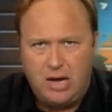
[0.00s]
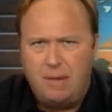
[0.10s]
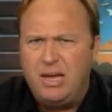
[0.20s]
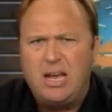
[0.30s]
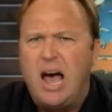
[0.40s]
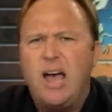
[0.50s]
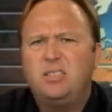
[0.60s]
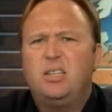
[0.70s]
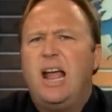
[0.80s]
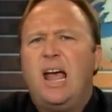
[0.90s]
I mean,
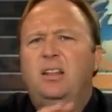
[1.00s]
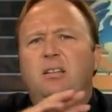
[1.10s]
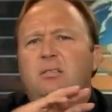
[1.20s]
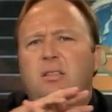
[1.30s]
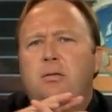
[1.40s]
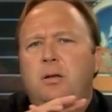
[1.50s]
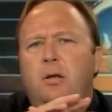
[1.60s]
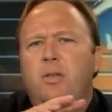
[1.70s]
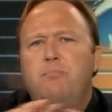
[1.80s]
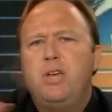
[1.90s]
guys that had the
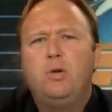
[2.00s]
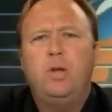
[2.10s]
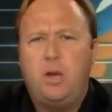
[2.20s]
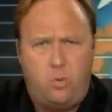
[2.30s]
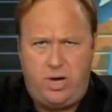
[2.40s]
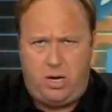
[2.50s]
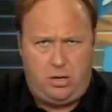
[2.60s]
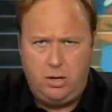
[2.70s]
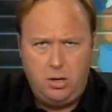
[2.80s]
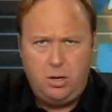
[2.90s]
you know the beauty
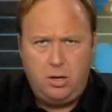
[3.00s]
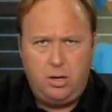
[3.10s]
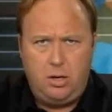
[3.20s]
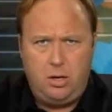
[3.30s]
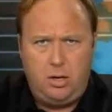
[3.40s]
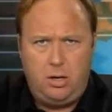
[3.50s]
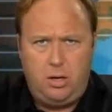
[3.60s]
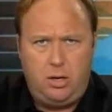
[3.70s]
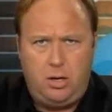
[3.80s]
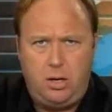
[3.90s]
queen
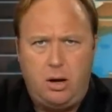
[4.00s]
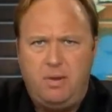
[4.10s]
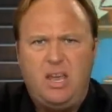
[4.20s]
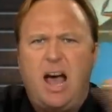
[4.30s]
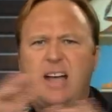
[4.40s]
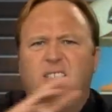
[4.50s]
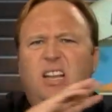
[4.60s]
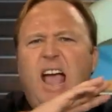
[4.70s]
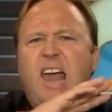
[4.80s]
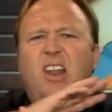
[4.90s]
I mean, guys
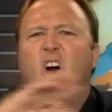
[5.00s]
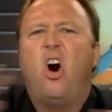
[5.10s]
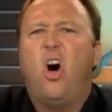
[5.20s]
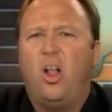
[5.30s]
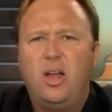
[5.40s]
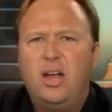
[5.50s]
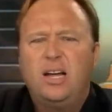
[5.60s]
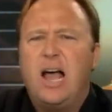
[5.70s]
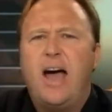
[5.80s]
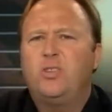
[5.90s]
that had it all.
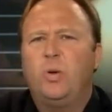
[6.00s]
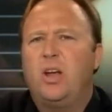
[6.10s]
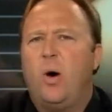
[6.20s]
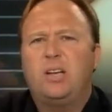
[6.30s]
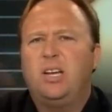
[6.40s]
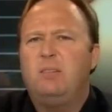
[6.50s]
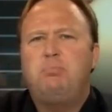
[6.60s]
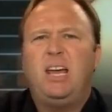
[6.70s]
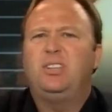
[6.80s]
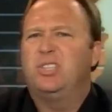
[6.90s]
Guys we go out to
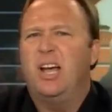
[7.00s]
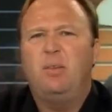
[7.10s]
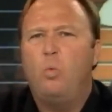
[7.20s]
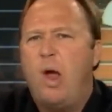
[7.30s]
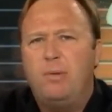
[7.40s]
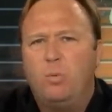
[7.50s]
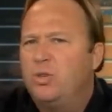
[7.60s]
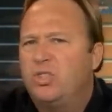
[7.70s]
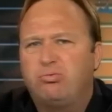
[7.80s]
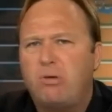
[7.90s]
get pizza, and women
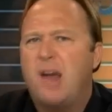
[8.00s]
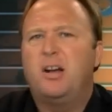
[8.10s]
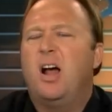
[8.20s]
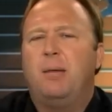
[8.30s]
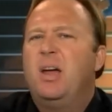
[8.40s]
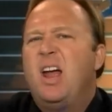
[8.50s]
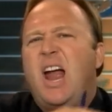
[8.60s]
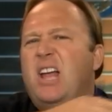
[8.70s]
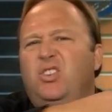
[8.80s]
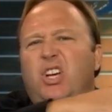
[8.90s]
were just running up,
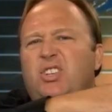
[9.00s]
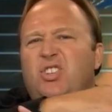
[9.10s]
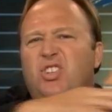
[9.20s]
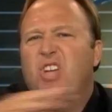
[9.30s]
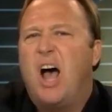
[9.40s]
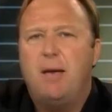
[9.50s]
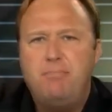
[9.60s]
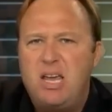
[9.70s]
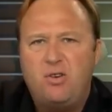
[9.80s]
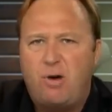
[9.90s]
and just
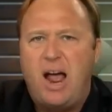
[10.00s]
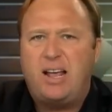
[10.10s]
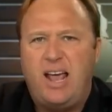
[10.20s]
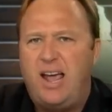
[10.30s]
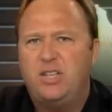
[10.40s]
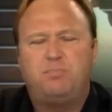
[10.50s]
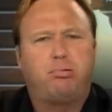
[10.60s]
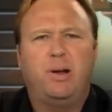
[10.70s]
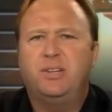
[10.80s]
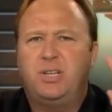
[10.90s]
zombie crackheads,
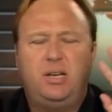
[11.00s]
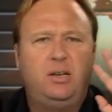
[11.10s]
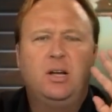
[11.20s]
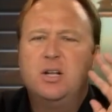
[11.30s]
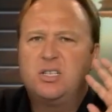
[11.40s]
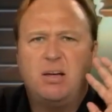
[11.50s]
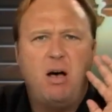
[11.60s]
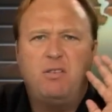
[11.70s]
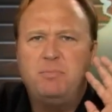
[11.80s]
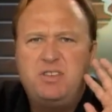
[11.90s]
prison,
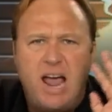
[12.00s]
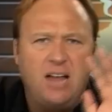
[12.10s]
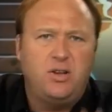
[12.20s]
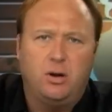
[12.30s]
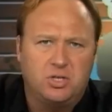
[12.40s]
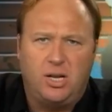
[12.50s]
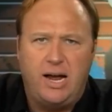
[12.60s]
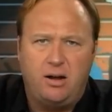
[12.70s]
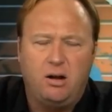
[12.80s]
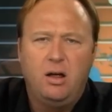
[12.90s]
some of them dead years
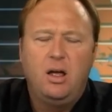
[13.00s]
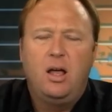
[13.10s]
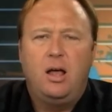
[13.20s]
later.